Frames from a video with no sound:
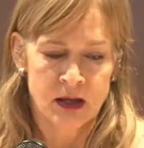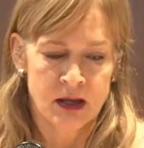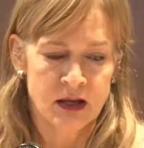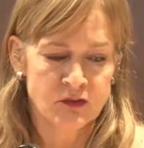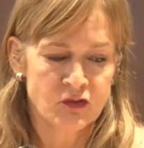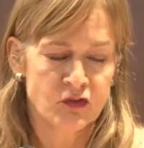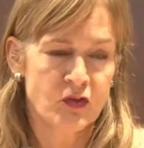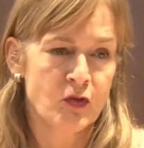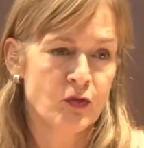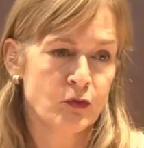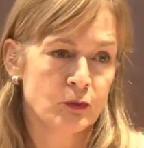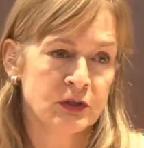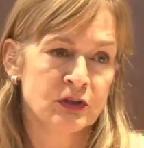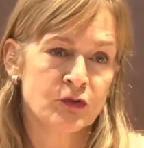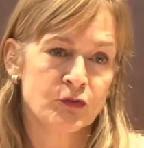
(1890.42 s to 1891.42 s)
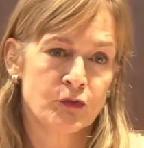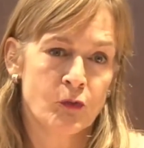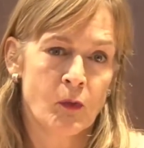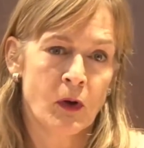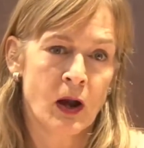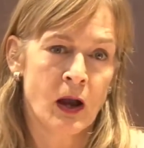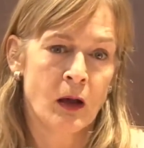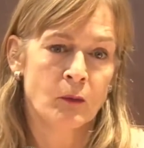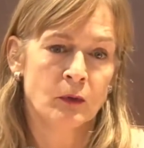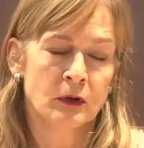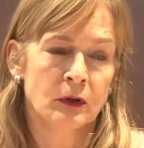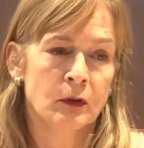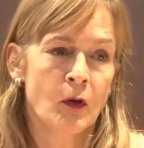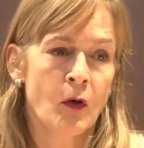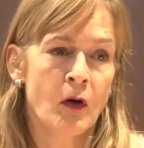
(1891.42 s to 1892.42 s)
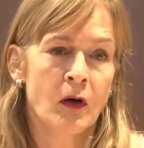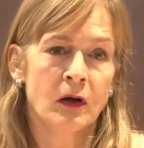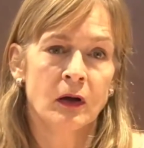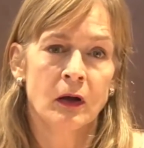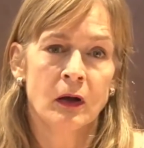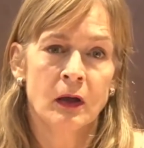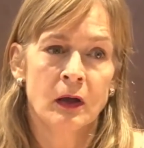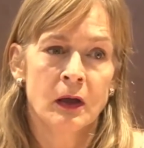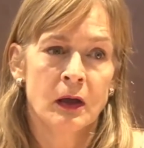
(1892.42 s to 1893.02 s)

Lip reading: It's the 3 to 4 hour long